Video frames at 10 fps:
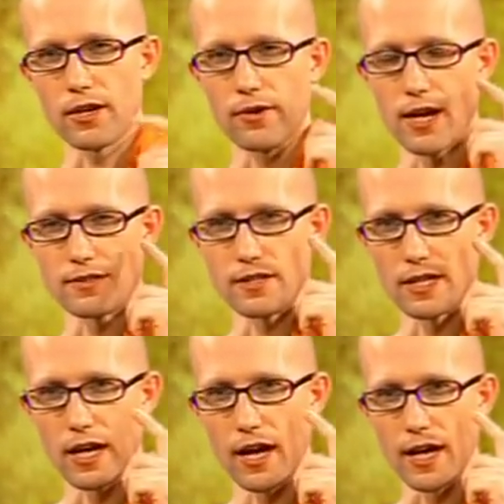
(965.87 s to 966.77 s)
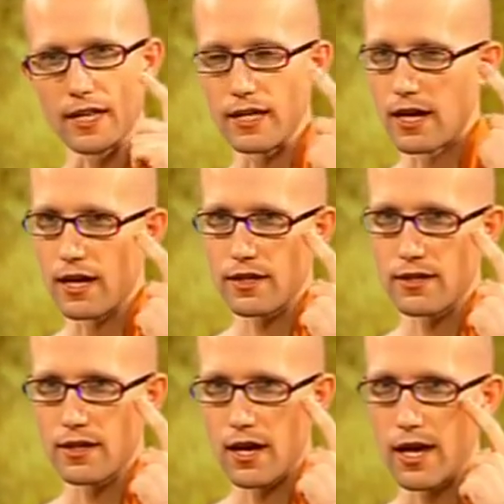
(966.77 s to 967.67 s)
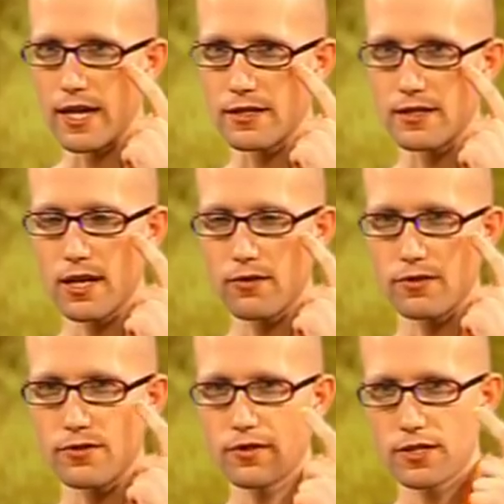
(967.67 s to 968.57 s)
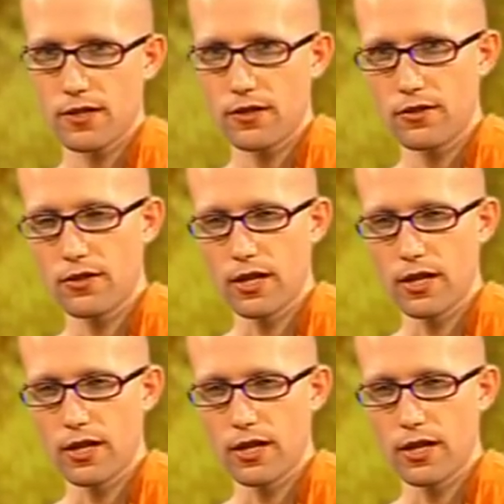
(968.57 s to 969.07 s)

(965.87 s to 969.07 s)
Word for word: They arise at the eye. The eye, the eye itself is physical.